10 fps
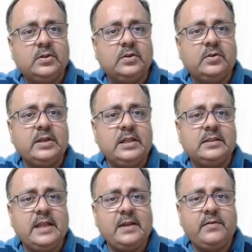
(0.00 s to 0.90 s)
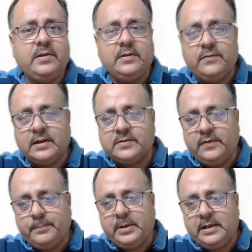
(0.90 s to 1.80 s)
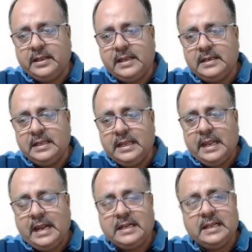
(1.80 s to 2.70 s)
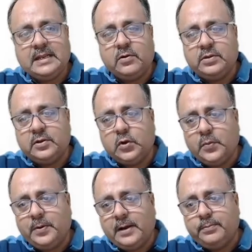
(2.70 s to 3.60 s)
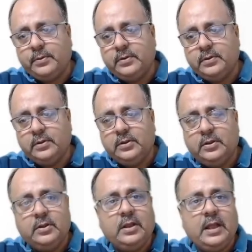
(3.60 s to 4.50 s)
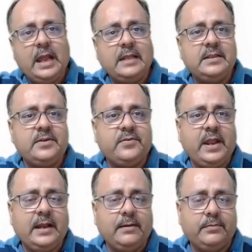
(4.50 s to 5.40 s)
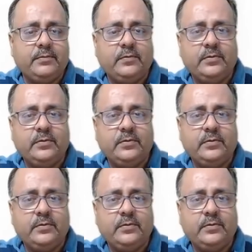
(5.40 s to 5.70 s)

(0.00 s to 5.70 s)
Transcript: Okay, then we reverse flip it again and take out the cope half and the drag half.